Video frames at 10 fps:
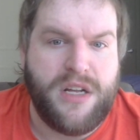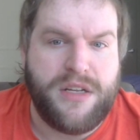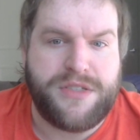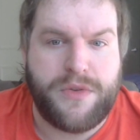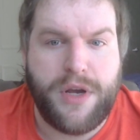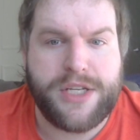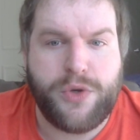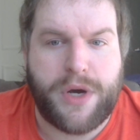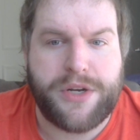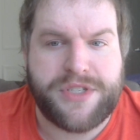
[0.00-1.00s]
So long as
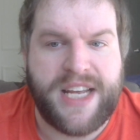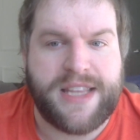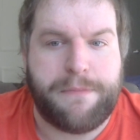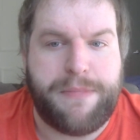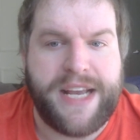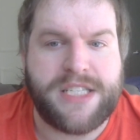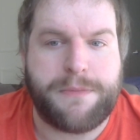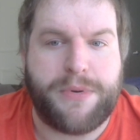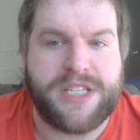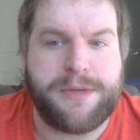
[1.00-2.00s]
you understand the
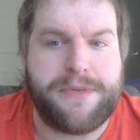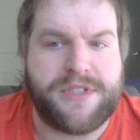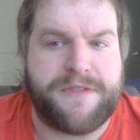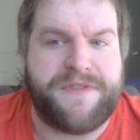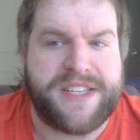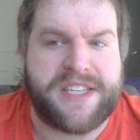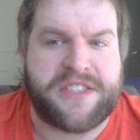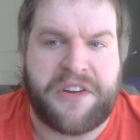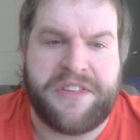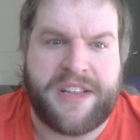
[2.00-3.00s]
basic principles of
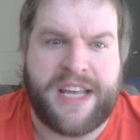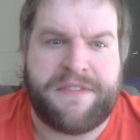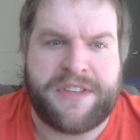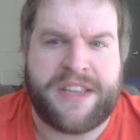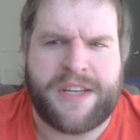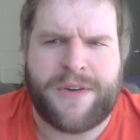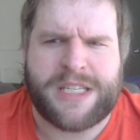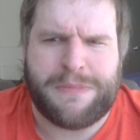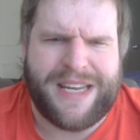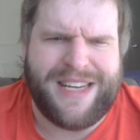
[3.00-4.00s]
physics on the level that they're
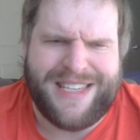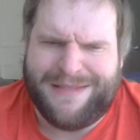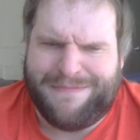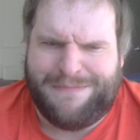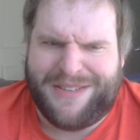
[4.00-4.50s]
explained in